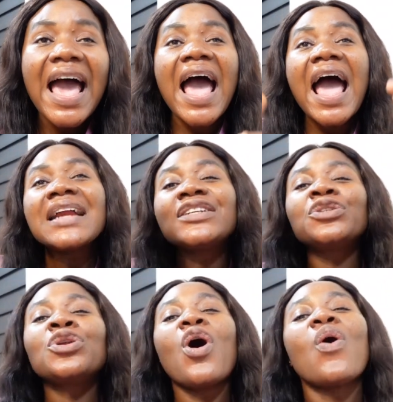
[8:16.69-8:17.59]

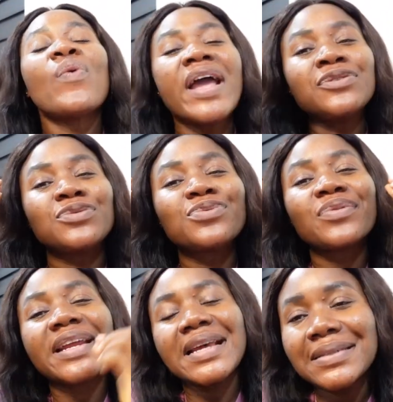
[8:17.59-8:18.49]
And know when to
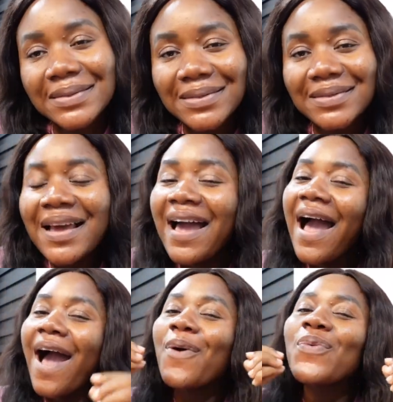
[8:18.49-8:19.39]
rest
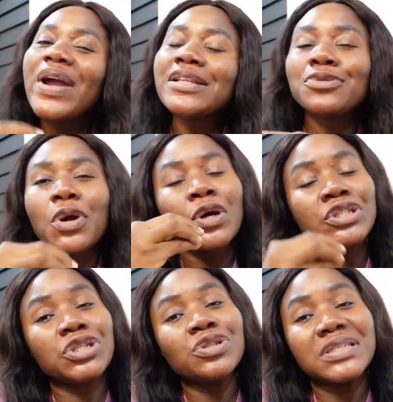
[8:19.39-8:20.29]
and when to
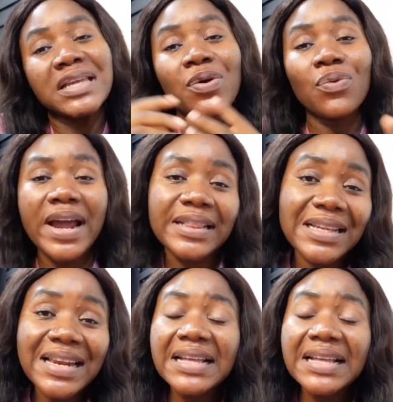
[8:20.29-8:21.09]
continue skin whitening.